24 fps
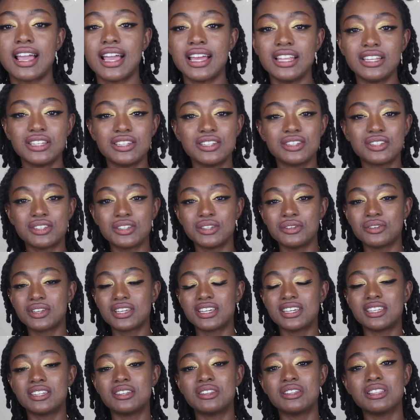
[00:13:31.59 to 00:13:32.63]
and you
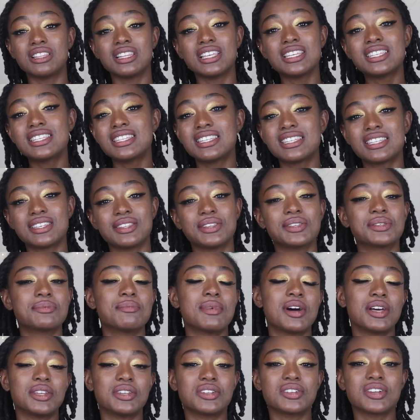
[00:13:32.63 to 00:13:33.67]
can listen to this
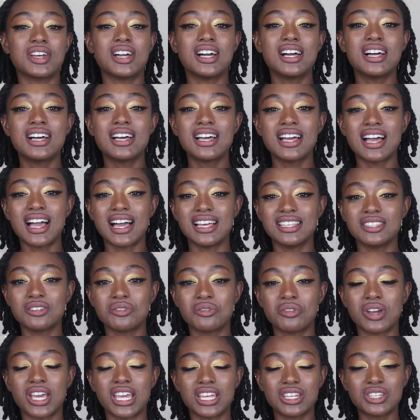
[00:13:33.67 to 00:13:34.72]
mantra as a
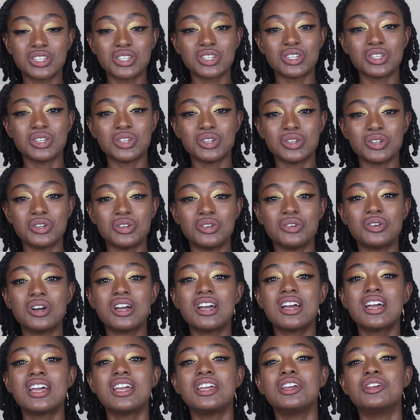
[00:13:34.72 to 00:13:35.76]
way to
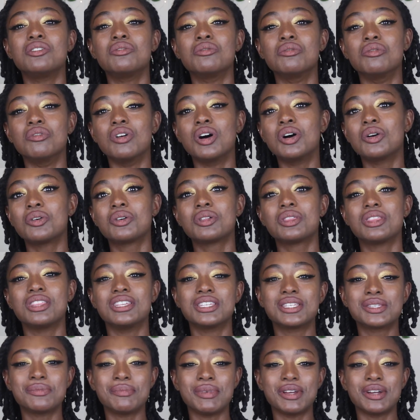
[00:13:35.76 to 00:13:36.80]
invoke
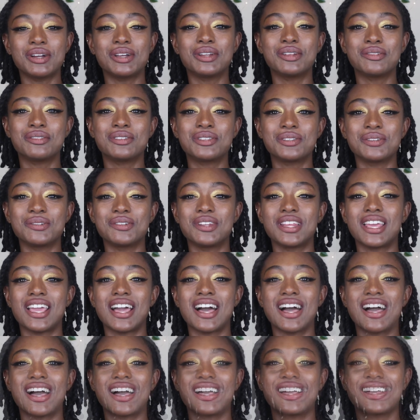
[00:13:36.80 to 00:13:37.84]
the spirit of
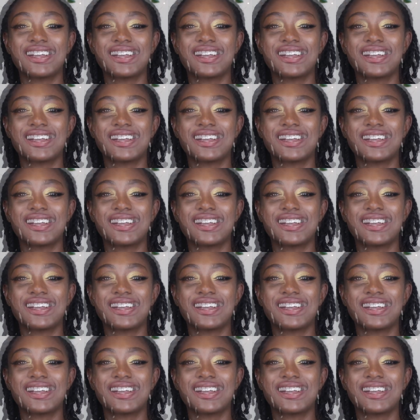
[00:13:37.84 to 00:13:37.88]
Surya.